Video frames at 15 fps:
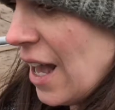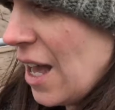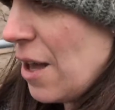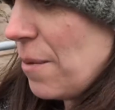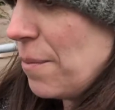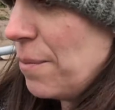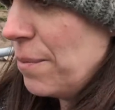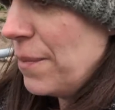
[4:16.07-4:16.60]

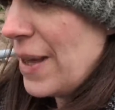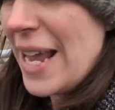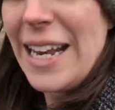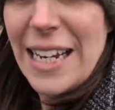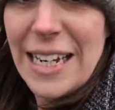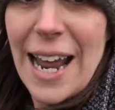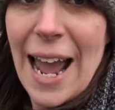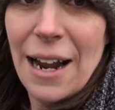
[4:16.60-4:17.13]
in
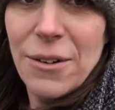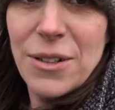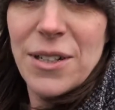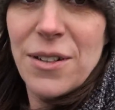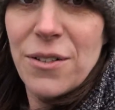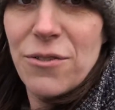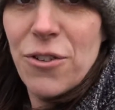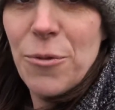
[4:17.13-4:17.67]
and
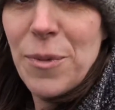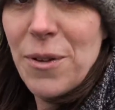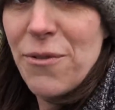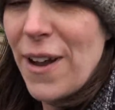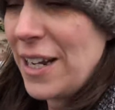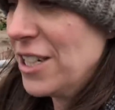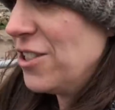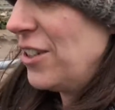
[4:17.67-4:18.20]
out from the
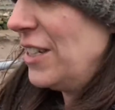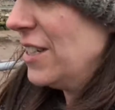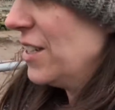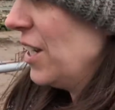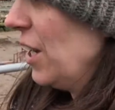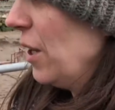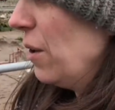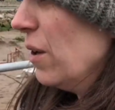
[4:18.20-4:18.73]
factories
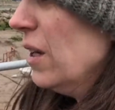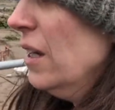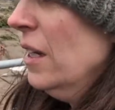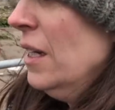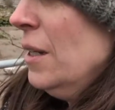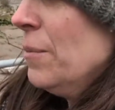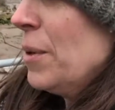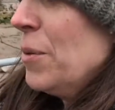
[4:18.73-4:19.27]
too.
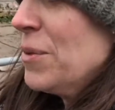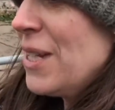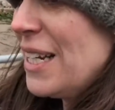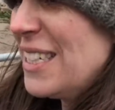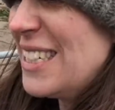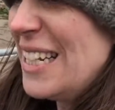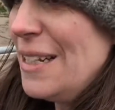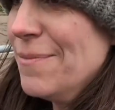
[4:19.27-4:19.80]
But it was
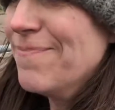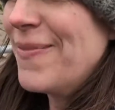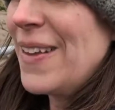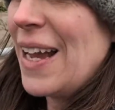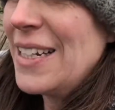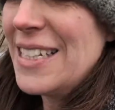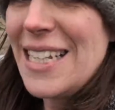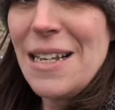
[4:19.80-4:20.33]
actually,
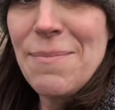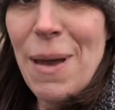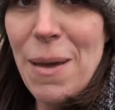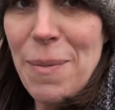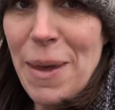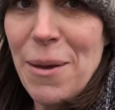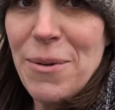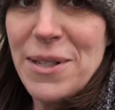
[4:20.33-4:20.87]
I'd say
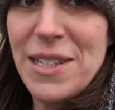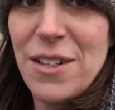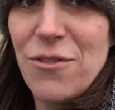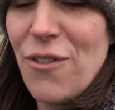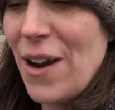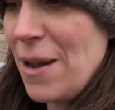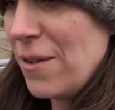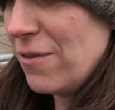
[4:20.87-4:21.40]
maybe it was the
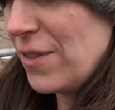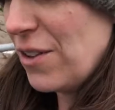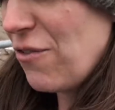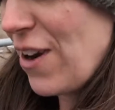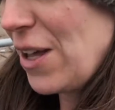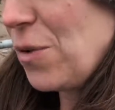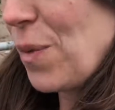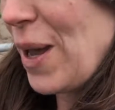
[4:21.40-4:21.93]

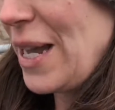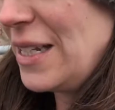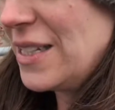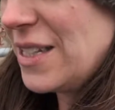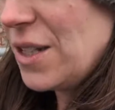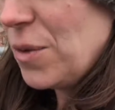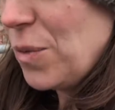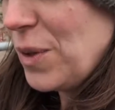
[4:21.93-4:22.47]

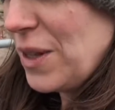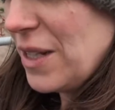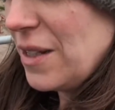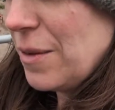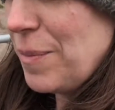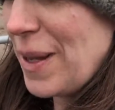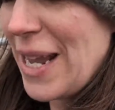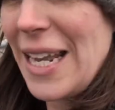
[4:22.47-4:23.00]
railways that were
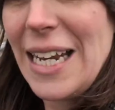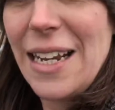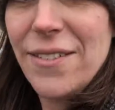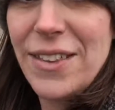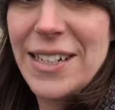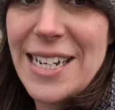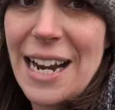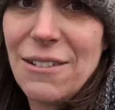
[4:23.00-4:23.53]
the beginning of
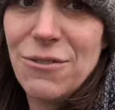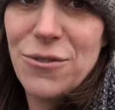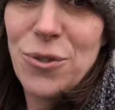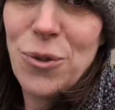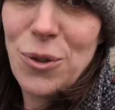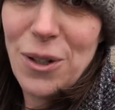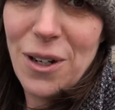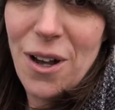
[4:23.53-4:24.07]
the
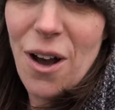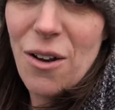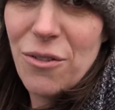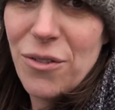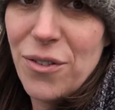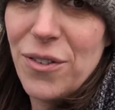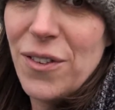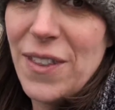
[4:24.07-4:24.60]
downfall of
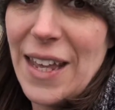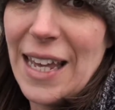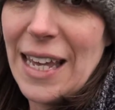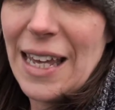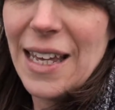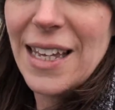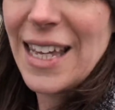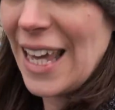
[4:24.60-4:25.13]
the
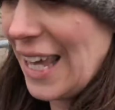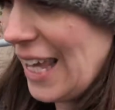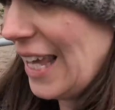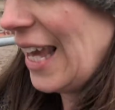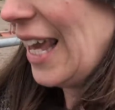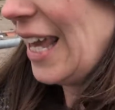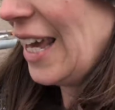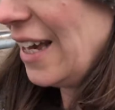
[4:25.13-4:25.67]
quay
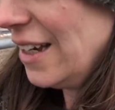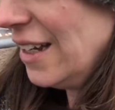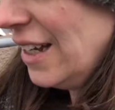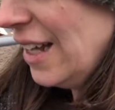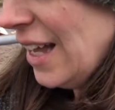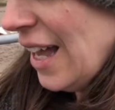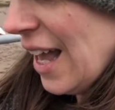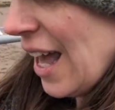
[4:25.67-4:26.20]
here,
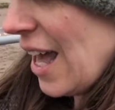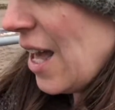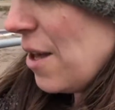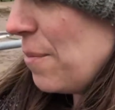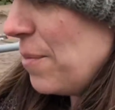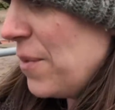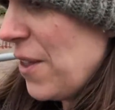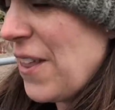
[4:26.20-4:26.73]

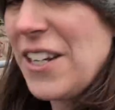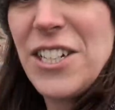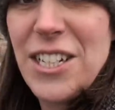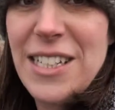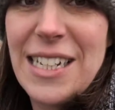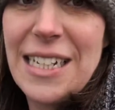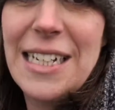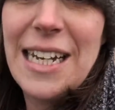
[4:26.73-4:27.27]
that they
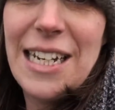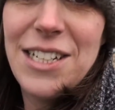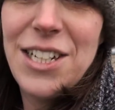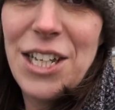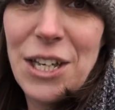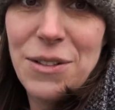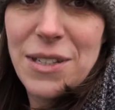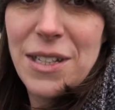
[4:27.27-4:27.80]
just didn't need
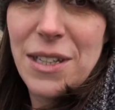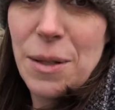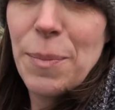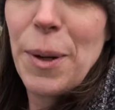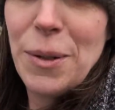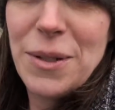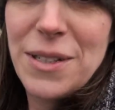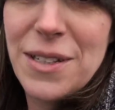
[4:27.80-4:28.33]
to use the
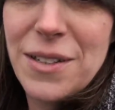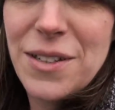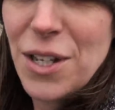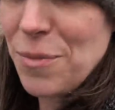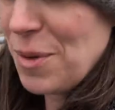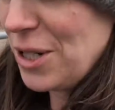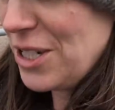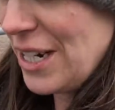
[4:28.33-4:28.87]
boats
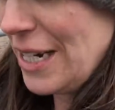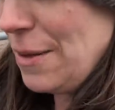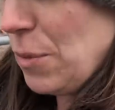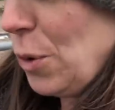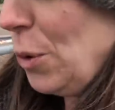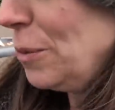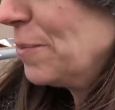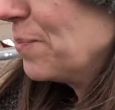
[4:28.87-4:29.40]
so much
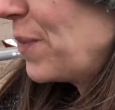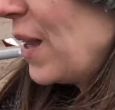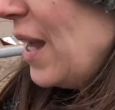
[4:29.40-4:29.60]
anymore.